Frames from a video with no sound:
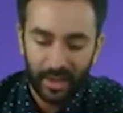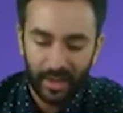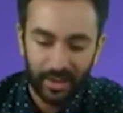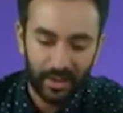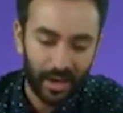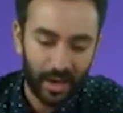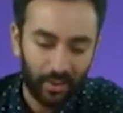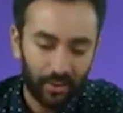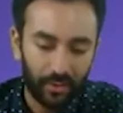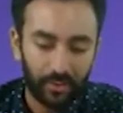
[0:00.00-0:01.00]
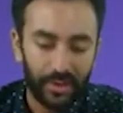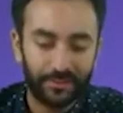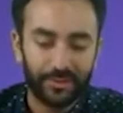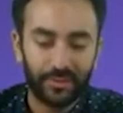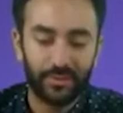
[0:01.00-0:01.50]
And now
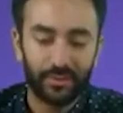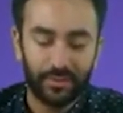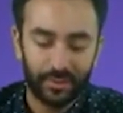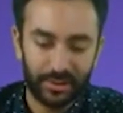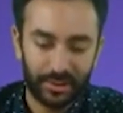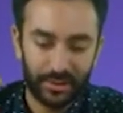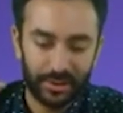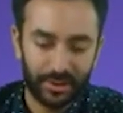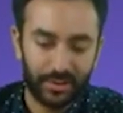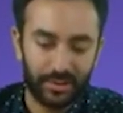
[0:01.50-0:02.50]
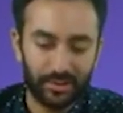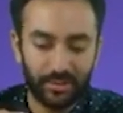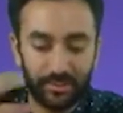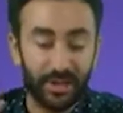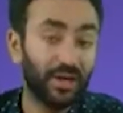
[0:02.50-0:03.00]
all we have to do is
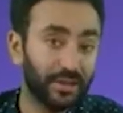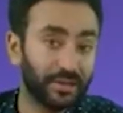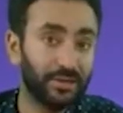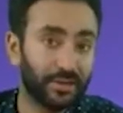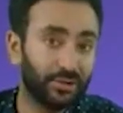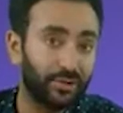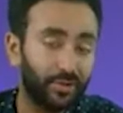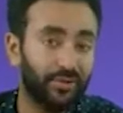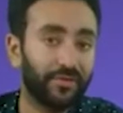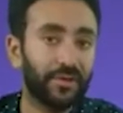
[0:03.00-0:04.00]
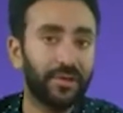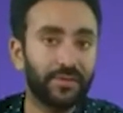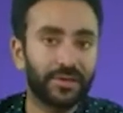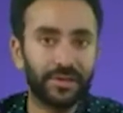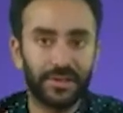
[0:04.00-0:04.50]
because they're two
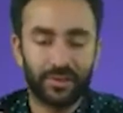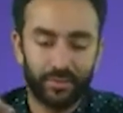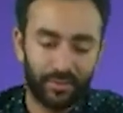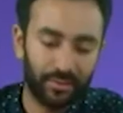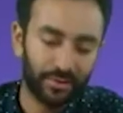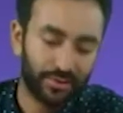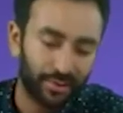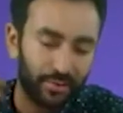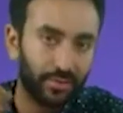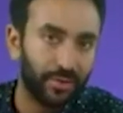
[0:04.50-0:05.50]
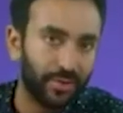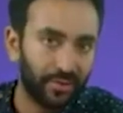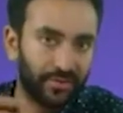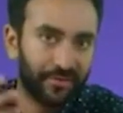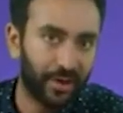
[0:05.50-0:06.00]
different images, we want
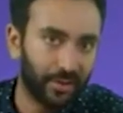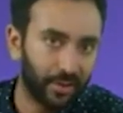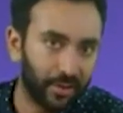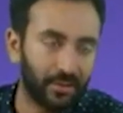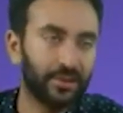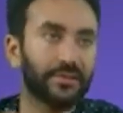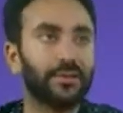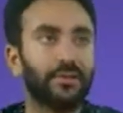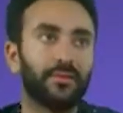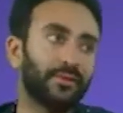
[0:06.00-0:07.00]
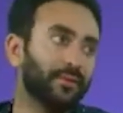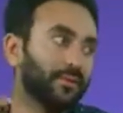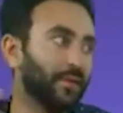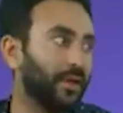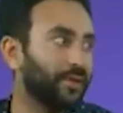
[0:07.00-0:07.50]
to unify the look, and so
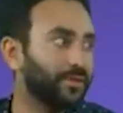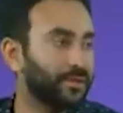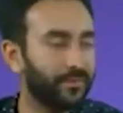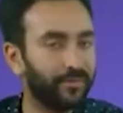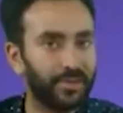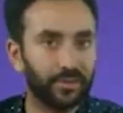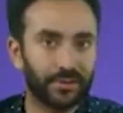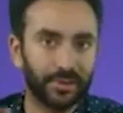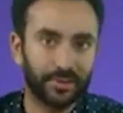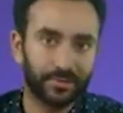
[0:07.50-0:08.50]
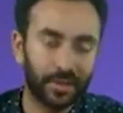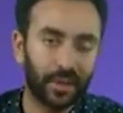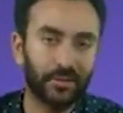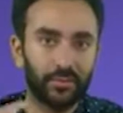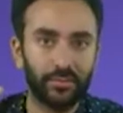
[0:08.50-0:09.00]
we're gonna use some
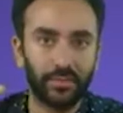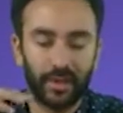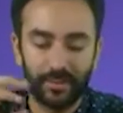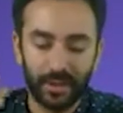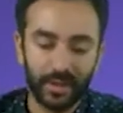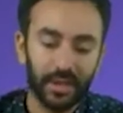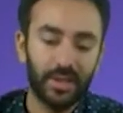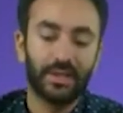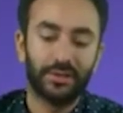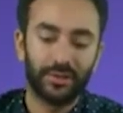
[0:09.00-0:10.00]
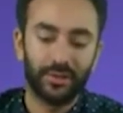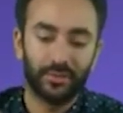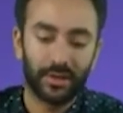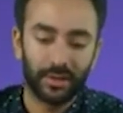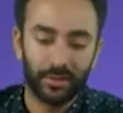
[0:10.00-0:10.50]
filters, some darkroom maybe,
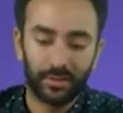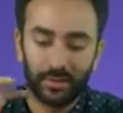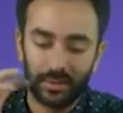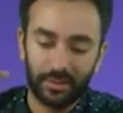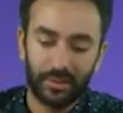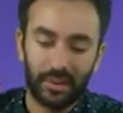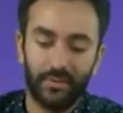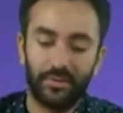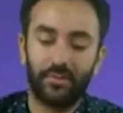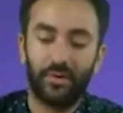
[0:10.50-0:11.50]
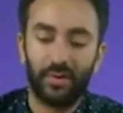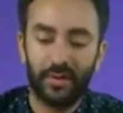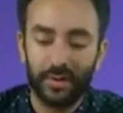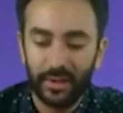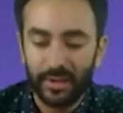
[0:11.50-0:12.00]
just to make it look
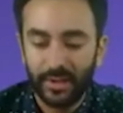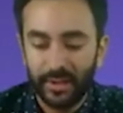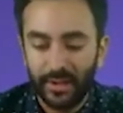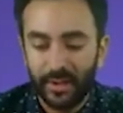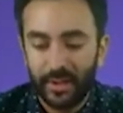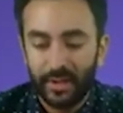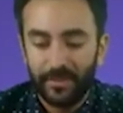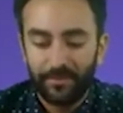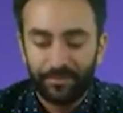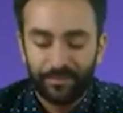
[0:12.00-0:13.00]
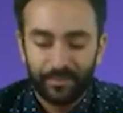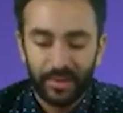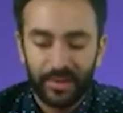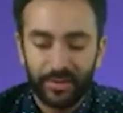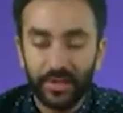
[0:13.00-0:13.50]
even more
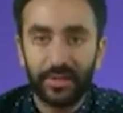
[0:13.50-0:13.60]
together.